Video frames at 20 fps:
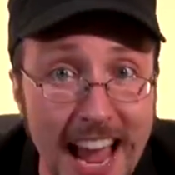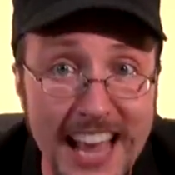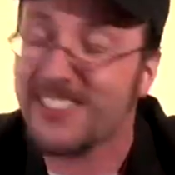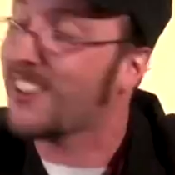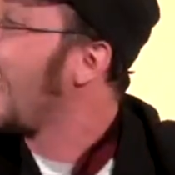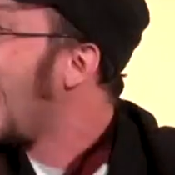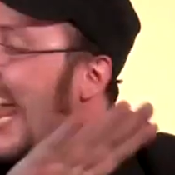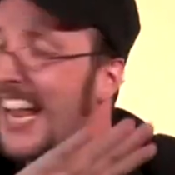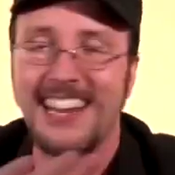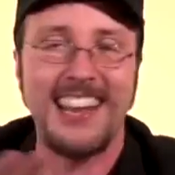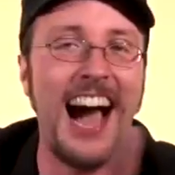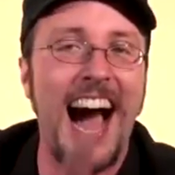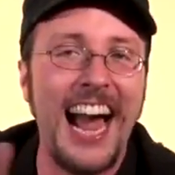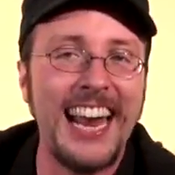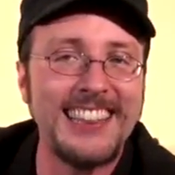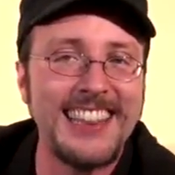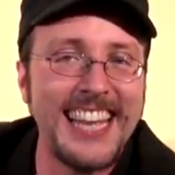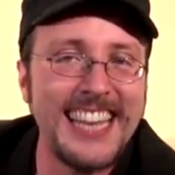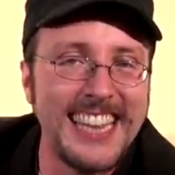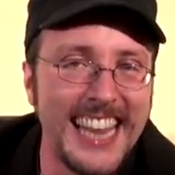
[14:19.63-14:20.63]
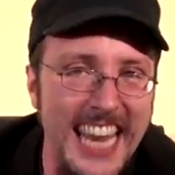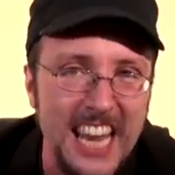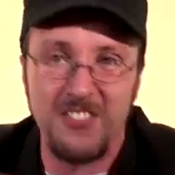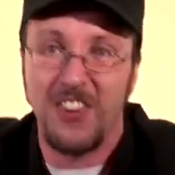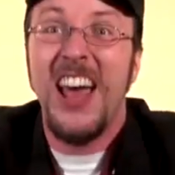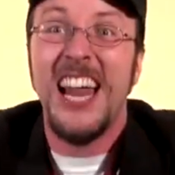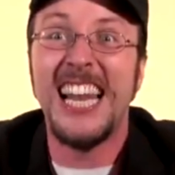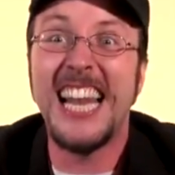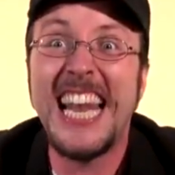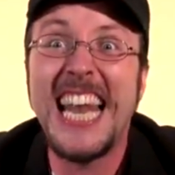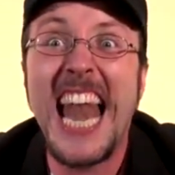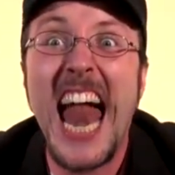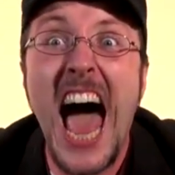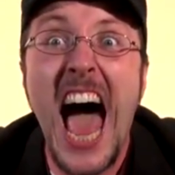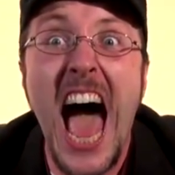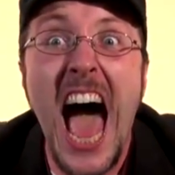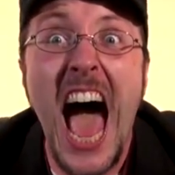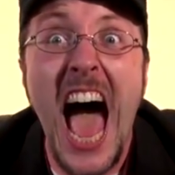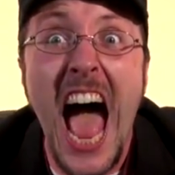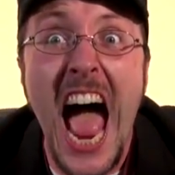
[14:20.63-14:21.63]
desk and kindly leave
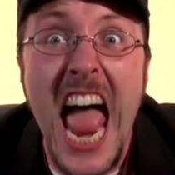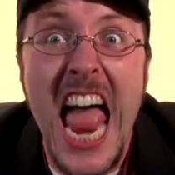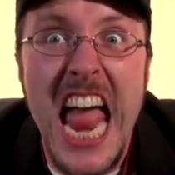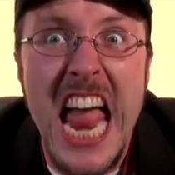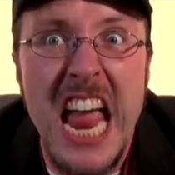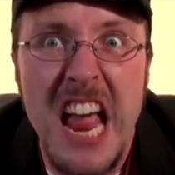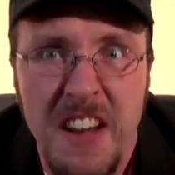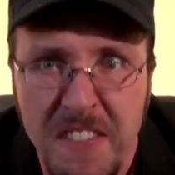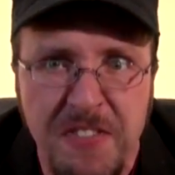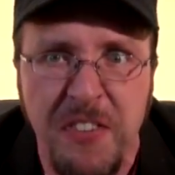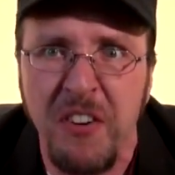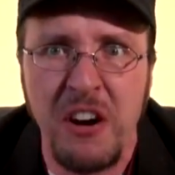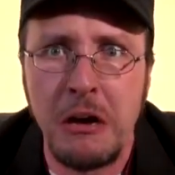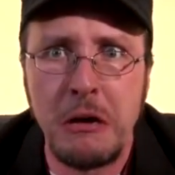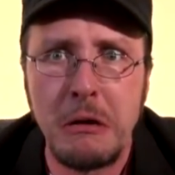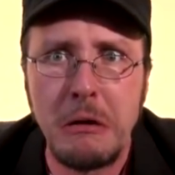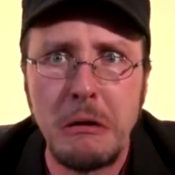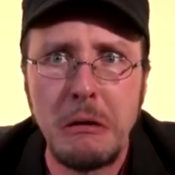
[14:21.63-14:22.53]
live.